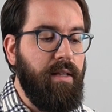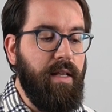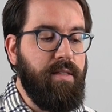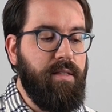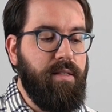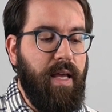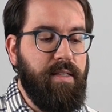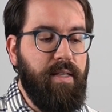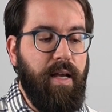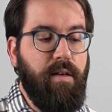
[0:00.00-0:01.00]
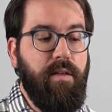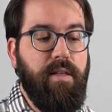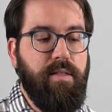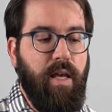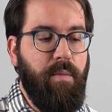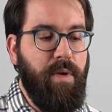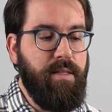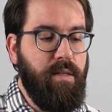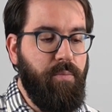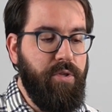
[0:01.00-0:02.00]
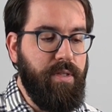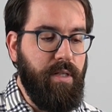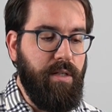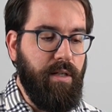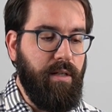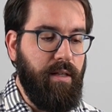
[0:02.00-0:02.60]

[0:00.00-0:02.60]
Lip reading: that's exactly the same as the precision,